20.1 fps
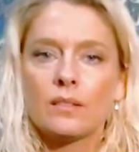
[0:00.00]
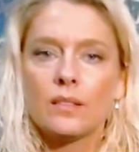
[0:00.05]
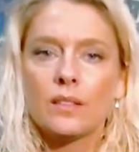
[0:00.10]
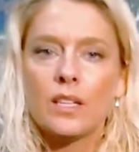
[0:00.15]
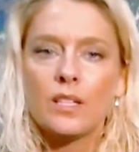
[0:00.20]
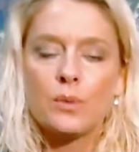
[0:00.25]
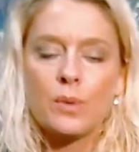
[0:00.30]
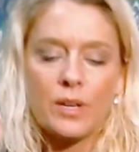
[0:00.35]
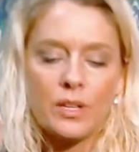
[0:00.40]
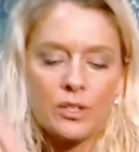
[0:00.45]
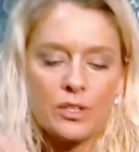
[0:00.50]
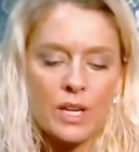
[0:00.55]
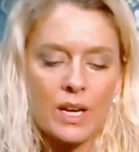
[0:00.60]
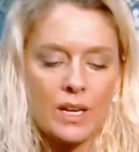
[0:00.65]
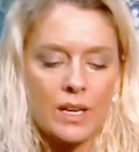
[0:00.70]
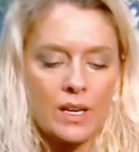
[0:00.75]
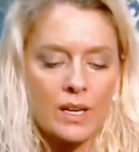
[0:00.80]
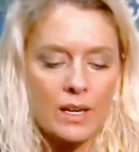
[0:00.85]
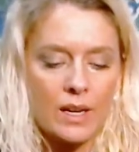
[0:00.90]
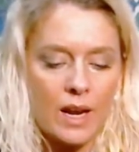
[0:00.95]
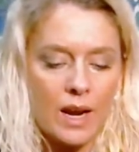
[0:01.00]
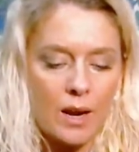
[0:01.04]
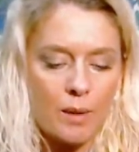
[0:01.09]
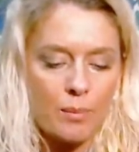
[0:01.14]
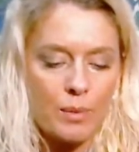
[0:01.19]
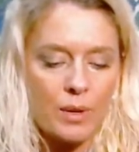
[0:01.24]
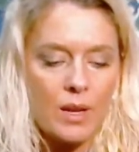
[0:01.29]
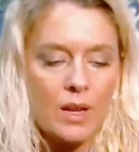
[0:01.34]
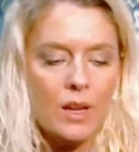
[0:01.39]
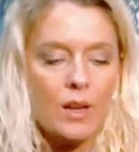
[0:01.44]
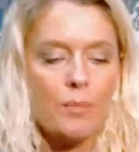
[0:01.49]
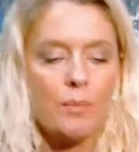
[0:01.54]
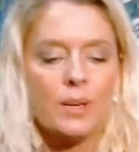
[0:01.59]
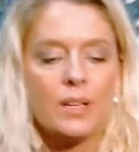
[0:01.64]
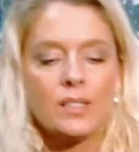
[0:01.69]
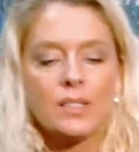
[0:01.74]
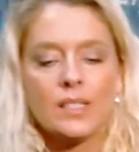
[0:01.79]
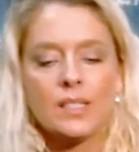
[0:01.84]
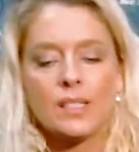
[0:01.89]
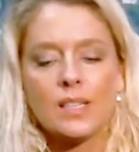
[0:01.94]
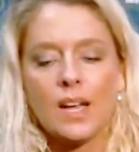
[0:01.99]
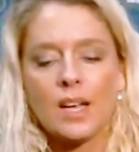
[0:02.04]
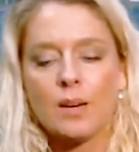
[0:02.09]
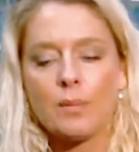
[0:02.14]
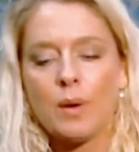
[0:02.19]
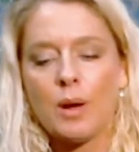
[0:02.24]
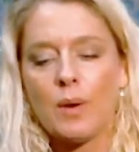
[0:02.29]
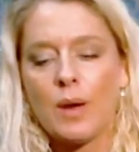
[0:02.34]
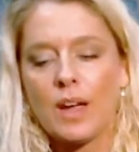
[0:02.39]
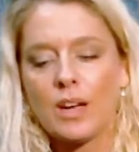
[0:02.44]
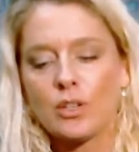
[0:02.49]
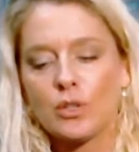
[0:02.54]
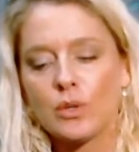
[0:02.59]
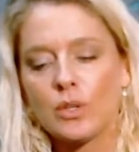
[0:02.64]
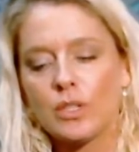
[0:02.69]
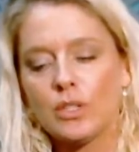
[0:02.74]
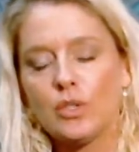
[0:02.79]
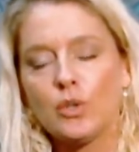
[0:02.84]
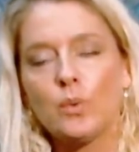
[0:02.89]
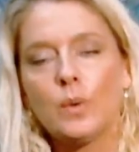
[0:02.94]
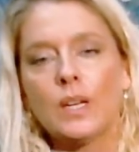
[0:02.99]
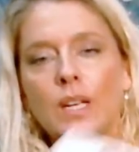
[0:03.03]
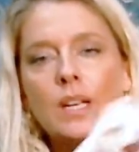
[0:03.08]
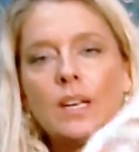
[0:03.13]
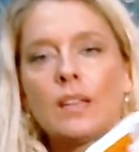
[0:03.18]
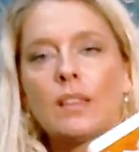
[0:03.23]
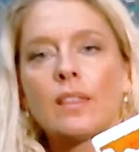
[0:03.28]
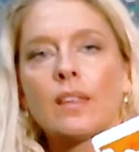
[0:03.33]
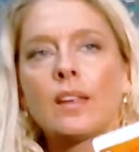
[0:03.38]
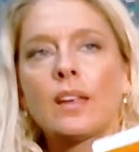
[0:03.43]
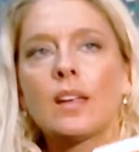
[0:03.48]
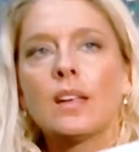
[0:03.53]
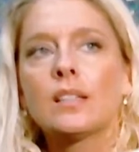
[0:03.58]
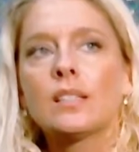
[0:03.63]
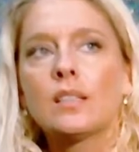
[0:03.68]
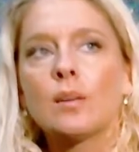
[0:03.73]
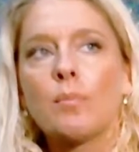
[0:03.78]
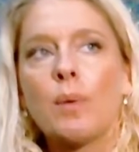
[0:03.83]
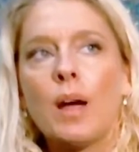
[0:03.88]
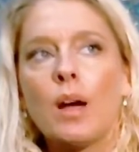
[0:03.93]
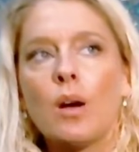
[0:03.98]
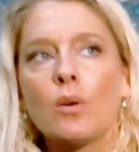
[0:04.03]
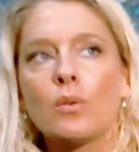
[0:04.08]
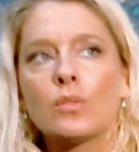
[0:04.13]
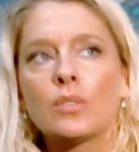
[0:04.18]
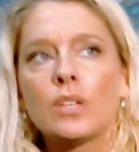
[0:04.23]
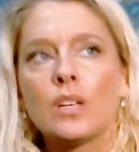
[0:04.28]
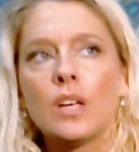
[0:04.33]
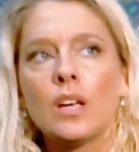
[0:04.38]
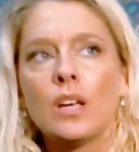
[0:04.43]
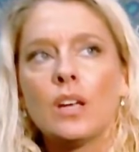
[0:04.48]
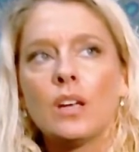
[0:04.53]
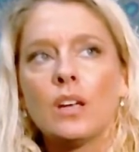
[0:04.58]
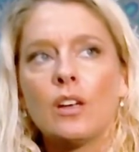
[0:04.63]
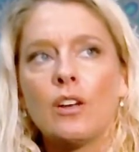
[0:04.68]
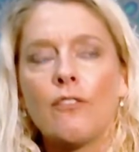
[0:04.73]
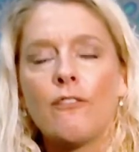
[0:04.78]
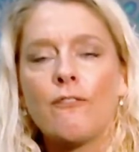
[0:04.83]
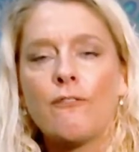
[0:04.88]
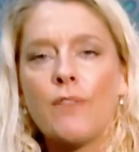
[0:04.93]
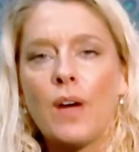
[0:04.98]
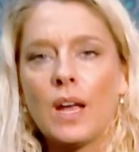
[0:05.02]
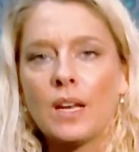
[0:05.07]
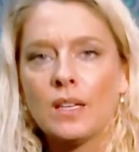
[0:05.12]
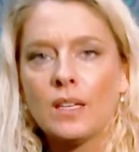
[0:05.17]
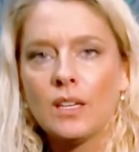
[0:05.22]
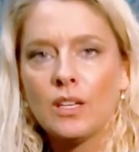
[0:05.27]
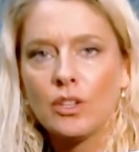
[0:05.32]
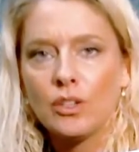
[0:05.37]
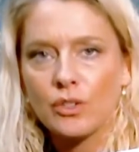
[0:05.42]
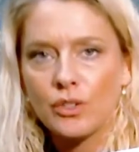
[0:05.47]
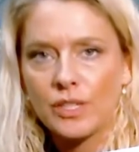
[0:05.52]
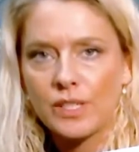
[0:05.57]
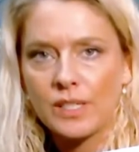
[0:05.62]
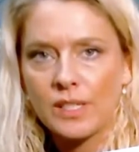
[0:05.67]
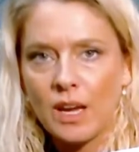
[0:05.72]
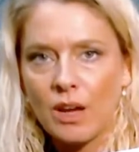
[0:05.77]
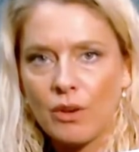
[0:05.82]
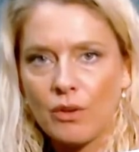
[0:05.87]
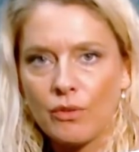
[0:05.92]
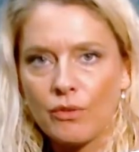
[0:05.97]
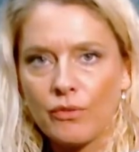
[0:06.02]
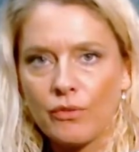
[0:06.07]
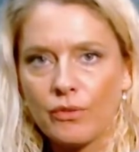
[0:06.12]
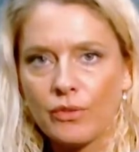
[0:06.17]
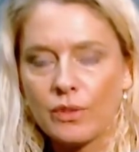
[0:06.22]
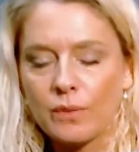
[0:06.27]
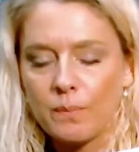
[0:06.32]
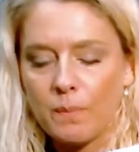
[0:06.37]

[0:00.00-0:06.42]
That's why you're taking a nap. Because it's not about actually doing anything. It's about finding yourself.